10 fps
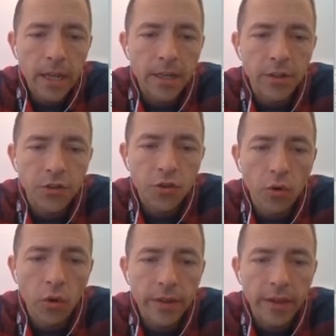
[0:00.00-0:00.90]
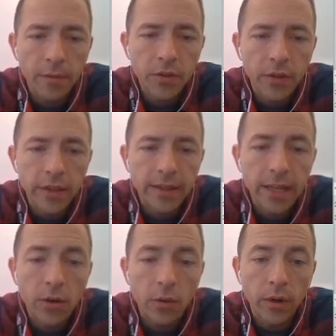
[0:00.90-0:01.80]
and destroy them so that
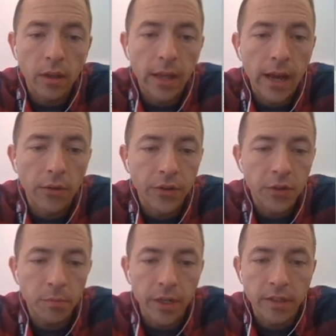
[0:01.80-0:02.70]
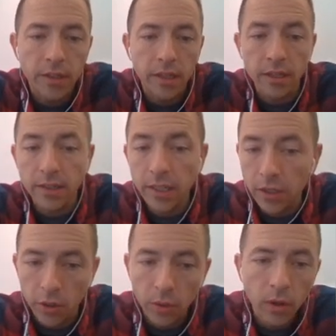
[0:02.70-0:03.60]
they don't allow the spread to
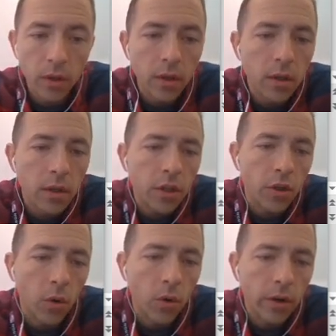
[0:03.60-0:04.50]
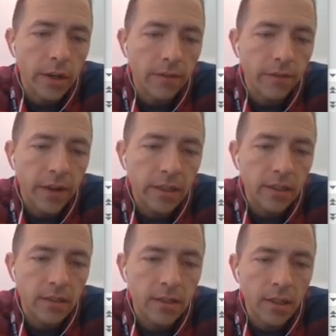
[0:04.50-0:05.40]
continue. Your
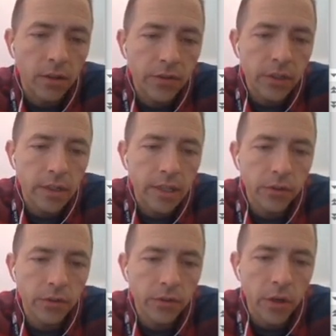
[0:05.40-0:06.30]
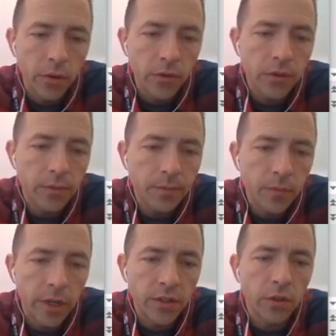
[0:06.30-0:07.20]
infected cells, it kills those,
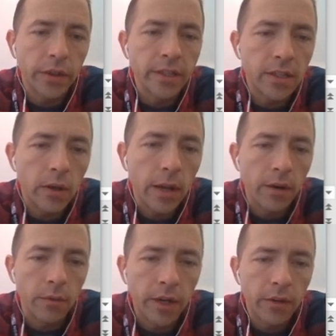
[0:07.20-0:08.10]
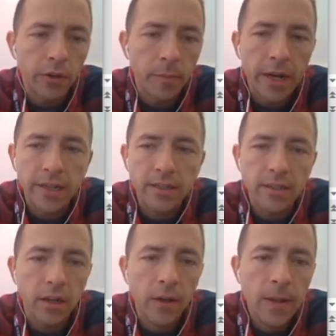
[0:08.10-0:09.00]
right? So let's say you had a regular body
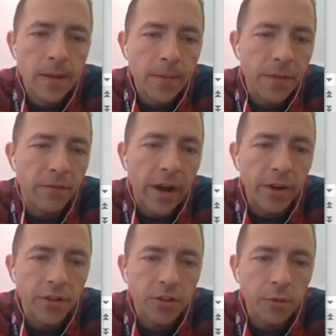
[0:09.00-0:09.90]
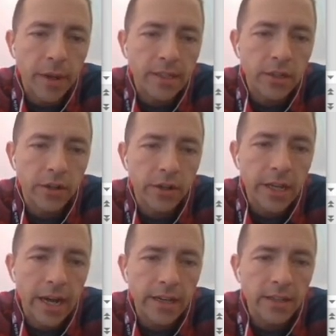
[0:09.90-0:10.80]
cell, the virus or bacteria
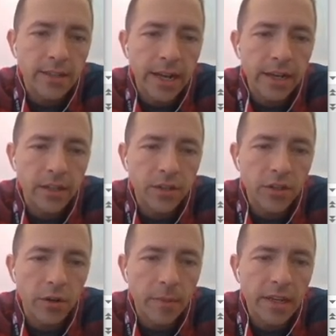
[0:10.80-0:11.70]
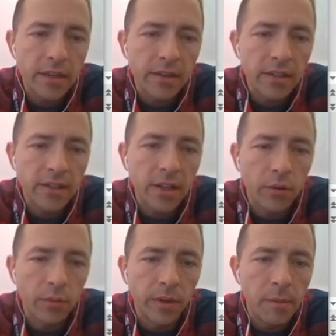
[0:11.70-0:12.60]
got inside it, started making this
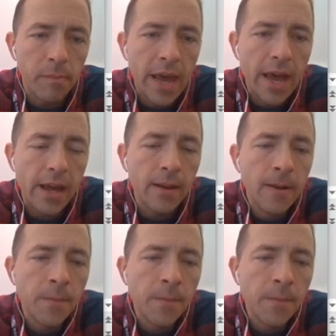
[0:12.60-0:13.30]
cell really bad.